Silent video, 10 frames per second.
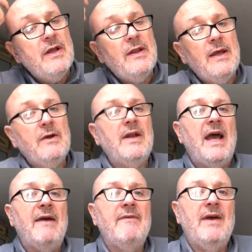they could
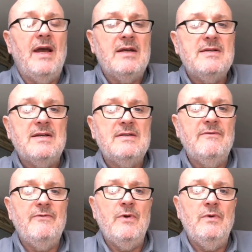have access to
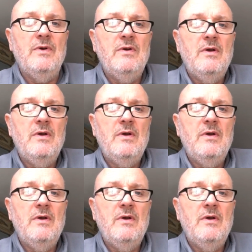food.